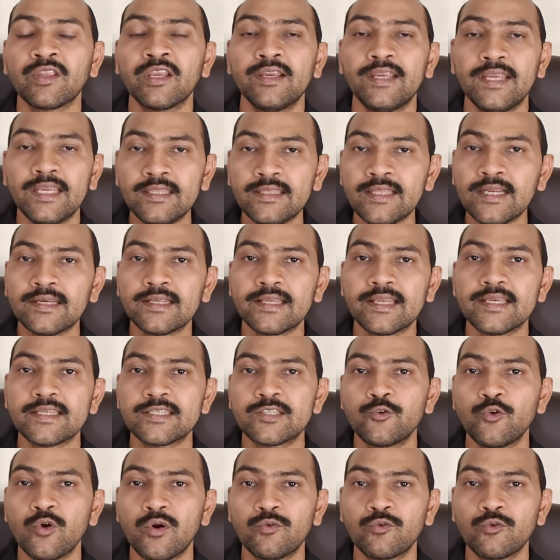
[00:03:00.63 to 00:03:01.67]
In that case,
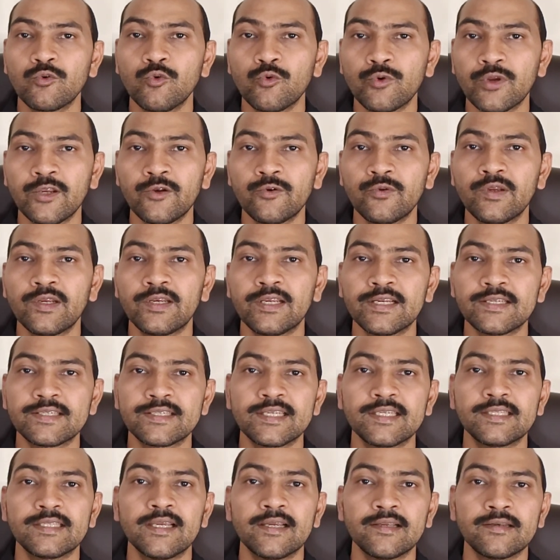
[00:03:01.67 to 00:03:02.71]
you have to look into it and
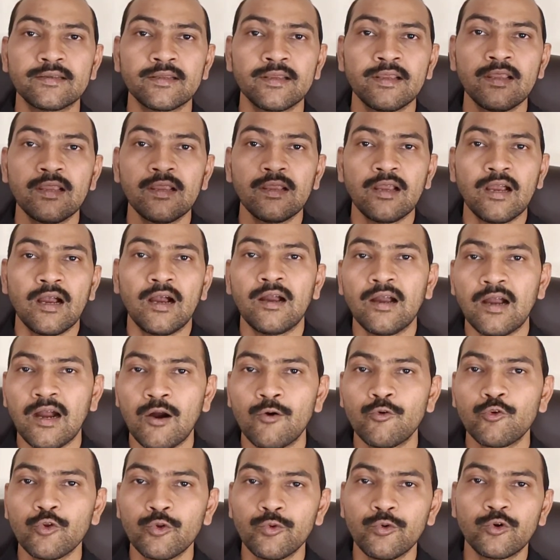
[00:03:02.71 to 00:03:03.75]
see that how
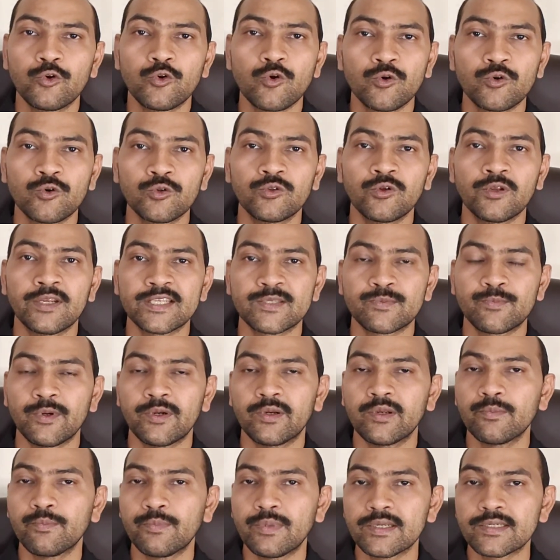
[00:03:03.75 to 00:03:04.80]
do you talk to the
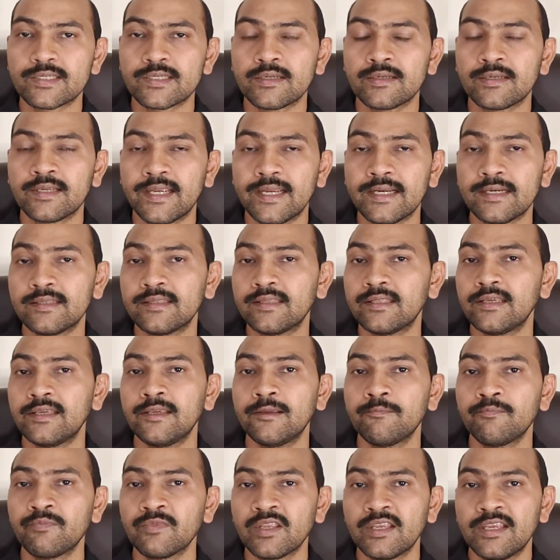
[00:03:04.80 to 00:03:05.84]
respective person, get the
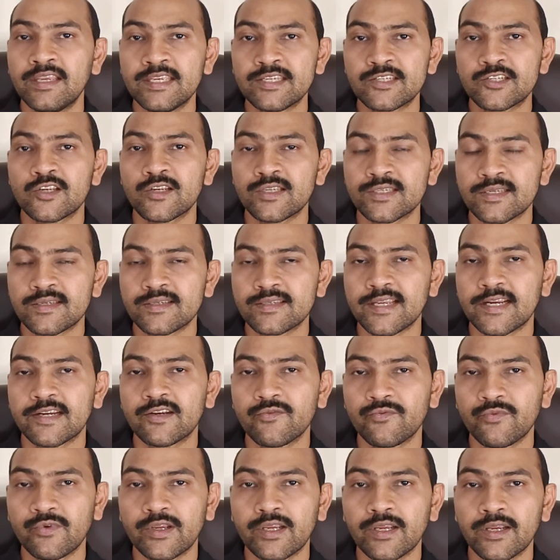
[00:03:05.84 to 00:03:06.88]
installation
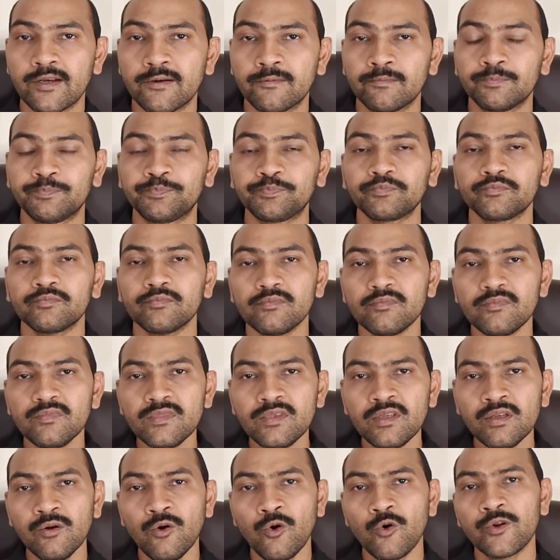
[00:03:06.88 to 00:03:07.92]
certificate
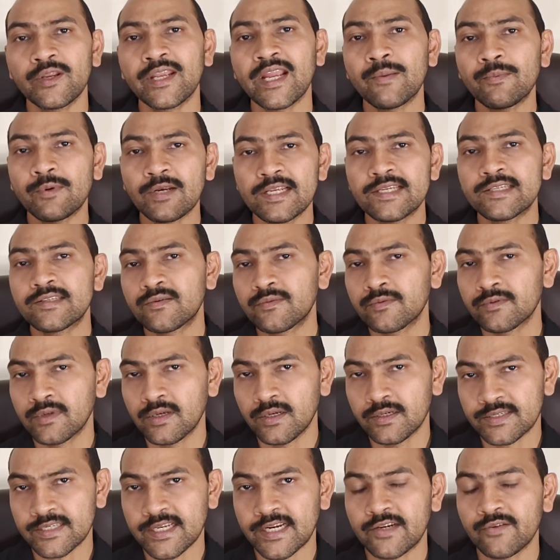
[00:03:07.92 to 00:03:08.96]
or capitalization
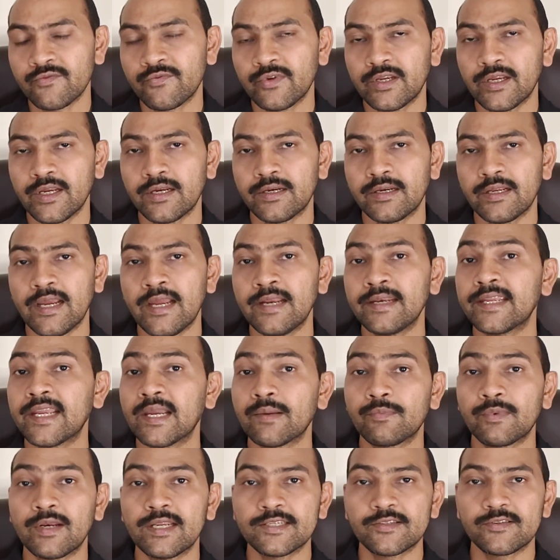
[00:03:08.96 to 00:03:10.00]
certificate and
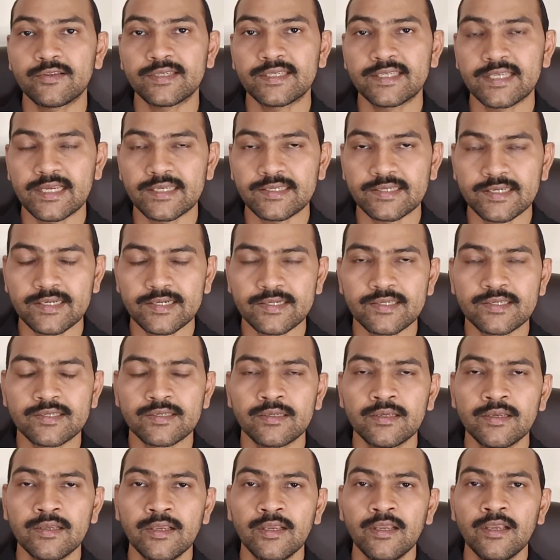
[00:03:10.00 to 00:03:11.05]
capitalize the
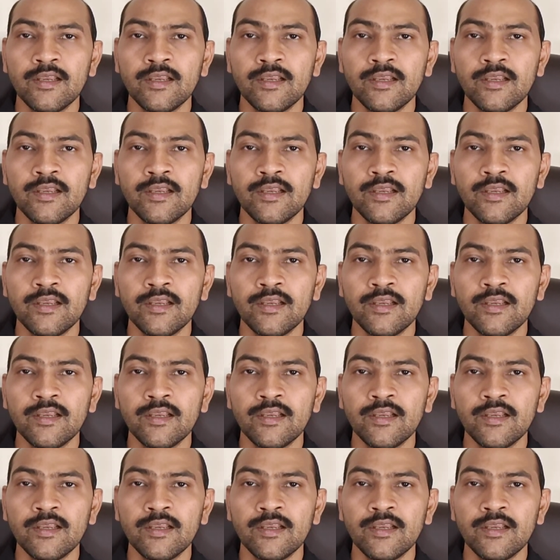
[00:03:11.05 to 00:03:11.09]
assets.